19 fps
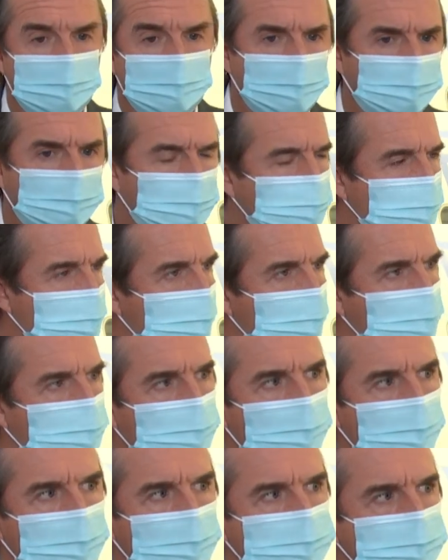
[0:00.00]
go through the
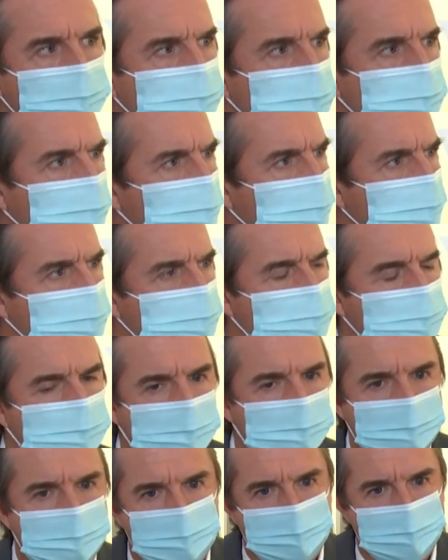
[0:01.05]
airport, and securities
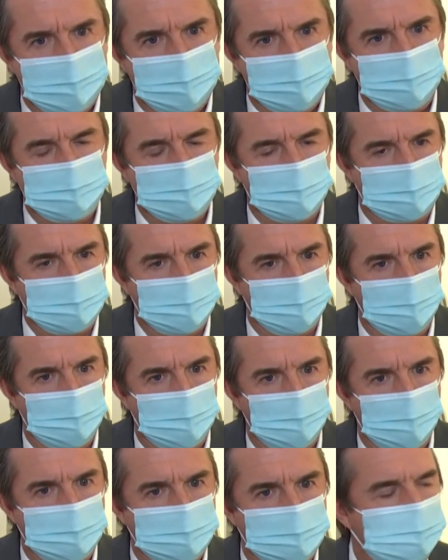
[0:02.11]
check
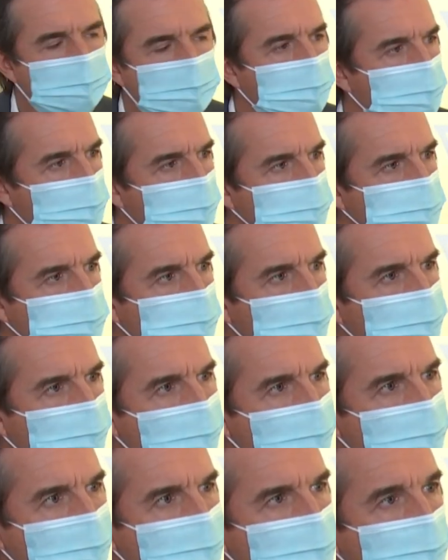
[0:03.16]
are much simpler. So
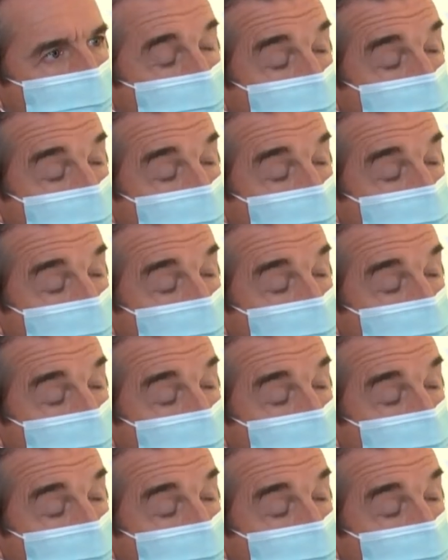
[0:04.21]
they are